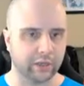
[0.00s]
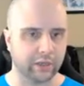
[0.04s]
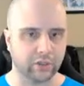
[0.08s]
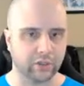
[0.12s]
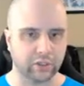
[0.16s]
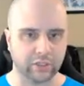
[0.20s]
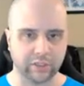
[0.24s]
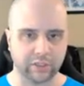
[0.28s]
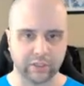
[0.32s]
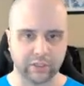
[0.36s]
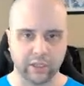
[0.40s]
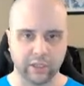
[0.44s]

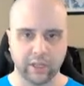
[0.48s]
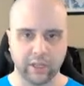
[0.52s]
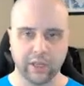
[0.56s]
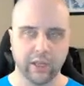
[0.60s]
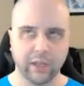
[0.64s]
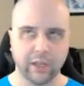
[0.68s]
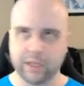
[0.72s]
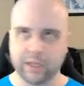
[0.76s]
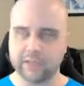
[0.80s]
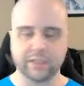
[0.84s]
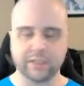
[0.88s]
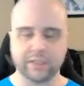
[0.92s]
It's just
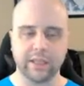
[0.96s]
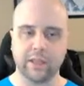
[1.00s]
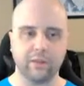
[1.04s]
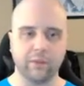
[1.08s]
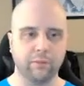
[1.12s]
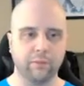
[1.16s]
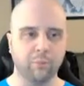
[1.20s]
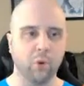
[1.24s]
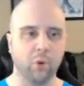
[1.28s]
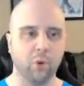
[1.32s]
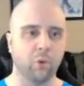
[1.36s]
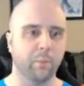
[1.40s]
because
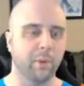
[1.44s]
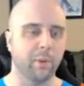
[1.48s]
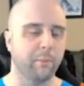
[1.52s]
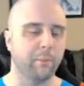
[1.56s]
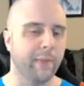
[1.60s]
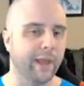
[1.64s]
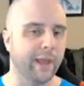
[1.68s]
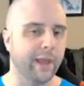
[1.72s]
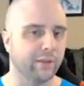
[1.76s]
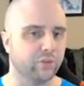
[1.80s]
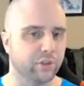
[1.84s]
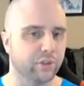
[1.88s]
boom, it
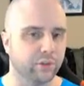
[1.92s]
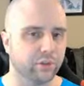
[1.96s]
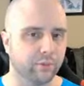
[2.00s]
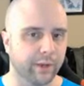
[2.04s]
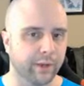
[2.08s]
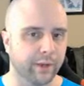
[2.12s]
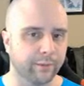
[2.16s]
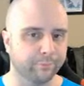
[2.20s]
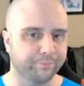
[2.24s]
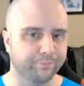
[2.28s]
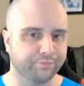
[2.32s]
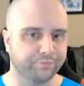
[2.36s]
matches, right?